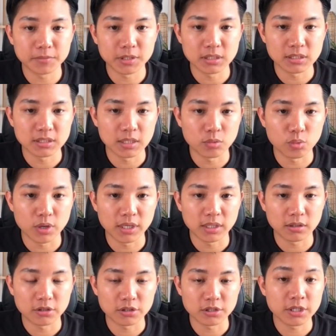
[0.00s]
This is a
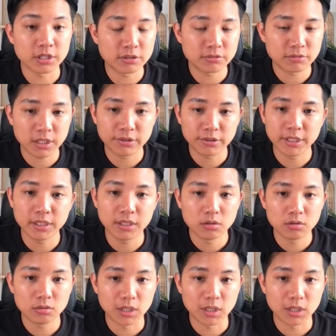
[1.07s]
wedding itinerary.